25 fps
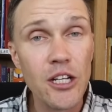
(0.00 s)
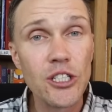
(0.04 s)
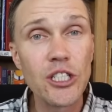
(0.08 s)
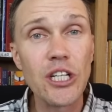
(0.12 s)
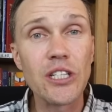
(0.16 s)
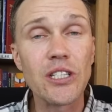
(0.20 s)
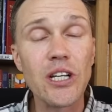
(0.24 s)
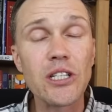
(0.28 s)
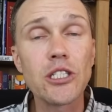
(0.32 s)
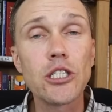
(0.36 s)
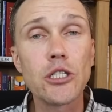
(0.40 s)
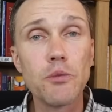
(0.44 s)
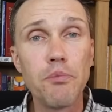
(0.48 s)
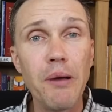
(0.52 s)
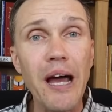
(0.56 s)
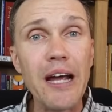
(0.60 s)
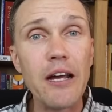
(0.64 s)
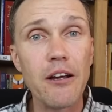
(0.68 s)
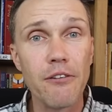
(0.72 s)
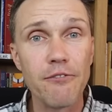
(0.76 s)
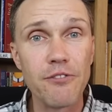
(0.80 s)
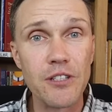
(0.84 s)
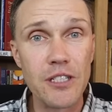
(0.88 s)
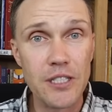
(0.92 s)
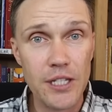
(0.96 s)
She's a
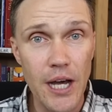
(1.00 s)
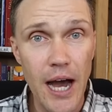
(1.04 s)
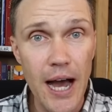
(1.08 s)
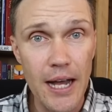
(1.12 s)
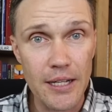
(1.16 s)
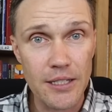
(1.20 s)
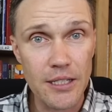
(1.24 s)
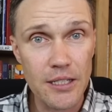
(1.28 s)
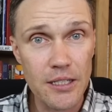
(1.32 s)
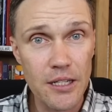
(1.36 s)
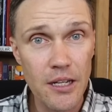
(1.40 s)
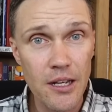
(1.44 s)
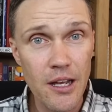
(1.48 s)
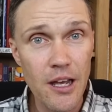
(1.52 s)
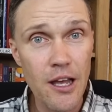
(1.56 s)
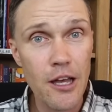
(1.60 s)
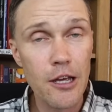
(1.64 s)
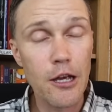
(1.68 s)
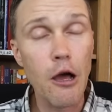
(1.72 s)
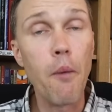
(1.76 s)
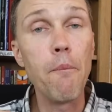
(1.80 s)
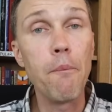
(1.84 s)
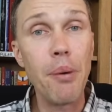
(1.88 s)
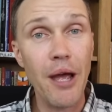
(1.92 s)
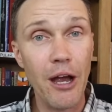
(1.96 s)
speck of dust
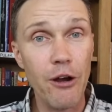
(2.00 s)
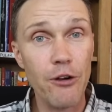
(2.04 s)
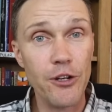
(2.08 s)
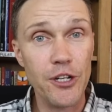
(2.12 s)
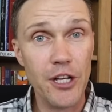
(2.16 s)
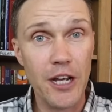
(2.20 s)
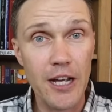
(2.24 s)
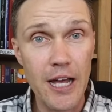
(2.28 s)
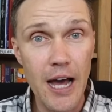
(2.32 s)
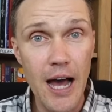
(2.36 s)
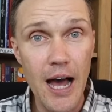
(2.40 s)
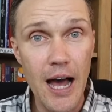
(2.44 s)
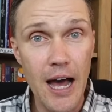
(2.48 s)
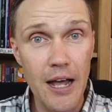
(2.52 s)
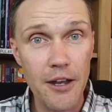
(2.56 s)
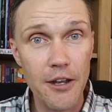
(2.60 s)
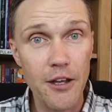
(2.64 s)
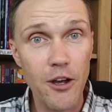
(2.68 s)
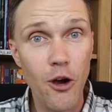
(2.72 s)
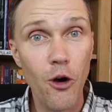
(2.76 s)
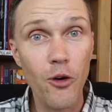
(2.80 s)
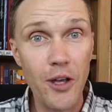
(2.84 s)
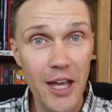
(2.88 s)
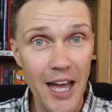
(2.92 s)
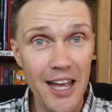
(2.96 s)
compared to God.
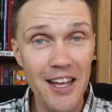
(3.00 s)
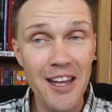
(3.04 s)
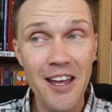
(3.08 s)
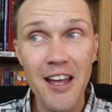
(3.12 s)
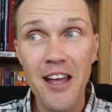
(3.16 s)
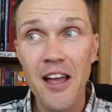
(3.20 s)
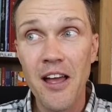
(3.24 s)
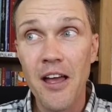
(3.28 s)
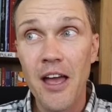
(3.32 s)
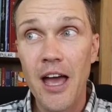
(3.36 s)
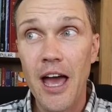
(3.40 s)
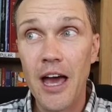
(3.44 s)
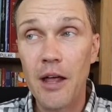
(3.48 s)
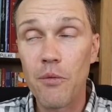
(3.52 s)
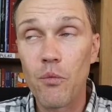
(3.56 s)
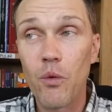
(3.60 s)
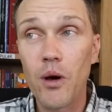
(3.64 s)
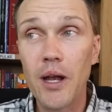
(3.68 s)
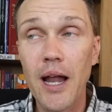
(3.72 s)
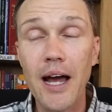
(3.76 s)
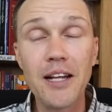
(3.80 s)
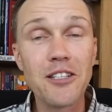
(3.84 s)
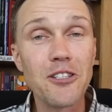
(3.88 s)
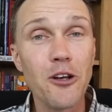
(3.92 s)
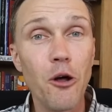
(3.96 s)
Okay. And
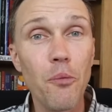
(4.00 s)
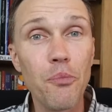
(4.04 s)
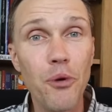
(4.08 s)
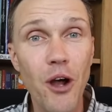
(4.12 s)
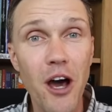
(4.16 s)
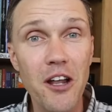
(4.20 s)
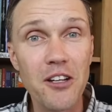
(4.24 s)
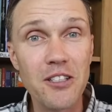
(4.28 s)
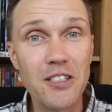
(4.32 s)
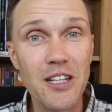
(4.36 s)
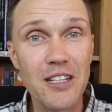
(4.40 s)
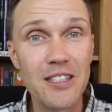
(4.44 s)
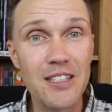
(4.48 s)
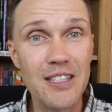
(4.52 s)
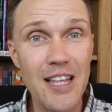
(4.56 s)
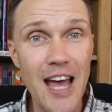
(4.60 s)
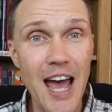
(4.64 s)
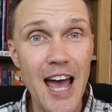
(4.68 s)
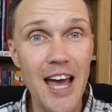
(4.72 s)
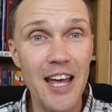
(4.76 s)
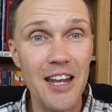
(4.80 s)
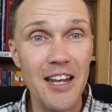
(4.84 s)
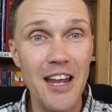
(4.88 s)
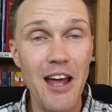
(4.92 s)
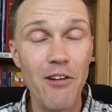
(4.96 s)
when I tell Protestants
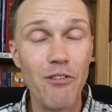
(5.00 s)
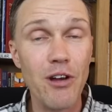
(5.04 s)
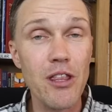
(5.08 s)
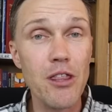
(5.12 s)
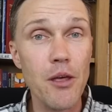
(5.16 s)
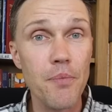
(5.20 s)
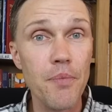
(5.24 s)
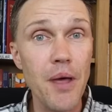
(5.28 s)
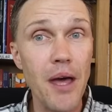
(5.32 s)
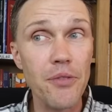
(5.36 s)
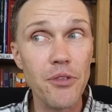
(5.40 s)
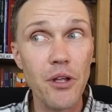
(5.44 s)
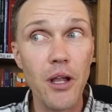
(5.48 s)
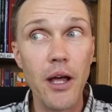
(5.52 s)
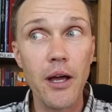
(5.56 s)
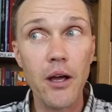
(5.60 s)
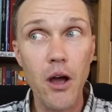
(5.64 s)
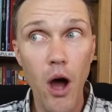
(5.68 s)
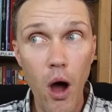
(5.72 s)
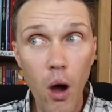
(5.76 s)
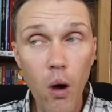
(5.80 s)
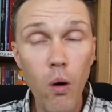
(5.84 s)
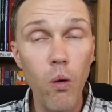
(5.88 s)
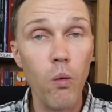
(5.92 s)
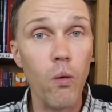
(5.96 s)
that and I read them that, they're
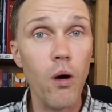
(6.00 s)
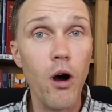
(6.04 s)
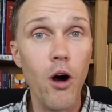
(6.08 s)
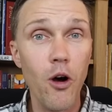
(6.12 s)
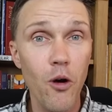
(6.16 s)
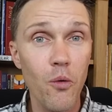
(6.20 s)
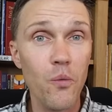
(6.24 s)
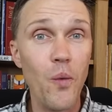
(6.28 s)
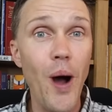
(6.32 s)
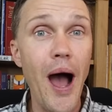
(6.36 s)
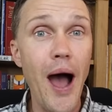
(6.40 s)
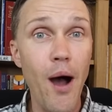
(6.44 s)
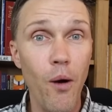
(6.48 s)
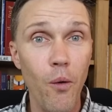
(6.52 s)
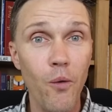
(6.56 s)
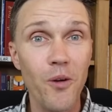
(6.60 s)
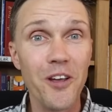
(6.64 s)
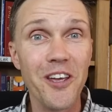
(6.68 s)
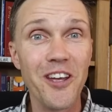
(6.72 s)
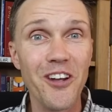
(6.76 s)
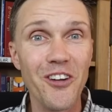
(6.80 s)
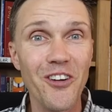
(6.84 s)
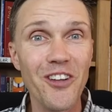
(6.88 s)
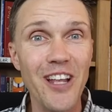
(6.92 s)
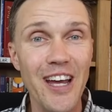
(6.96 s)
like, oh, oh, wow.
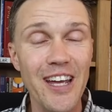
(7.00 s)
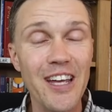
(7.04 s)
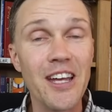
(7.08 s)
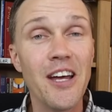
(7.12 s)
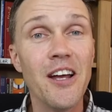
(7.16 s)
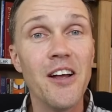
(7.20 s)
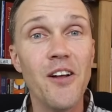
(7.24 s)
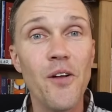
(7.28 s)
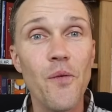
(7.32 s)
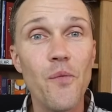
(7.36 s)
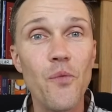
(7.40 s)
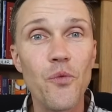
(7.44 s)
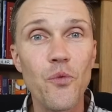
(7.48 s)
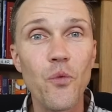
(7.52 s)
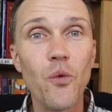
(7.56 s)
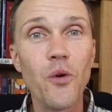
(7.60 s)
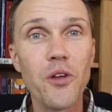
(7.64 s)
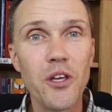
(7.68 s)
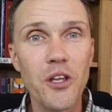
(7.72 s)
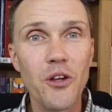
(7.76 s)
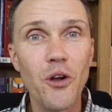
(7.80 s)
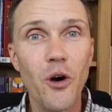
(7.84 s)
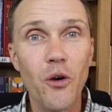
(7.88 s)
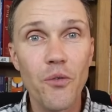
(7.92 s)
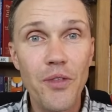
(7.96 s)
You know, like,
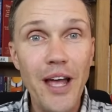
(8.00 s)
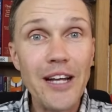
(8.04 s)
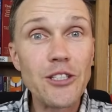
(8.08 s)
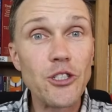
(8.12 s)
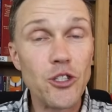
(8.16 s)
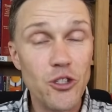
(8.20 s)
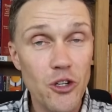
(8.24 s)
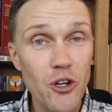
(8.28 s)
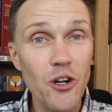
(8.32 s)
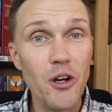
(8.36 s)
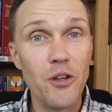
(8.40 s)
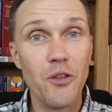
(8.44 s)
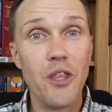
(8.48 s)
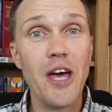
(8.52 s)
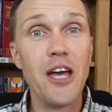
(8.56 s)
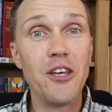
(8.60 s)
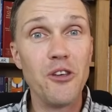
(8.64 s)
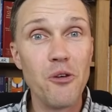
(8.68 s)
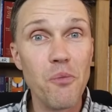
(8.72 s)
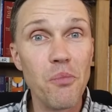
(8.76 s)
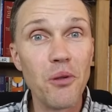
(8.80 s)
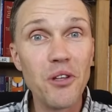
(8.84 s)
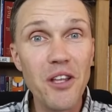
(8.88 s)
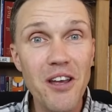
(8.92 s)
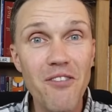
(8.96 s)
you know, that's good that
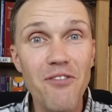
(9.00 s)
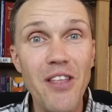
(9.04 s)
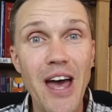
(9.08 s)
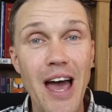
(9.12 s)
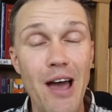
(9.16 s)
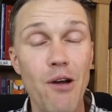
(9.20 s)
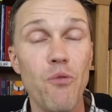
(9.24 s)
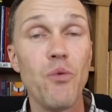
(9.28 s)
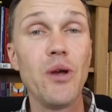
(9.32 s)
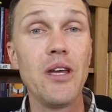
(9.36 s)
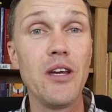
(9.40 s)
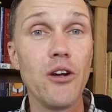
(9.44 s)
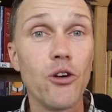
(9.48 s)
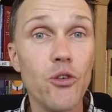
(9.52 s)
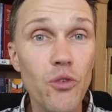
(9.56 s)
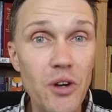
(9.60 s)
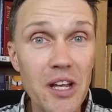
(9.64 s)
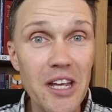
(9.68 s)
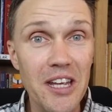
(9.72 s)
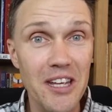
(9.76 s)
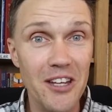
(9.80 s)
you believe that. We agree.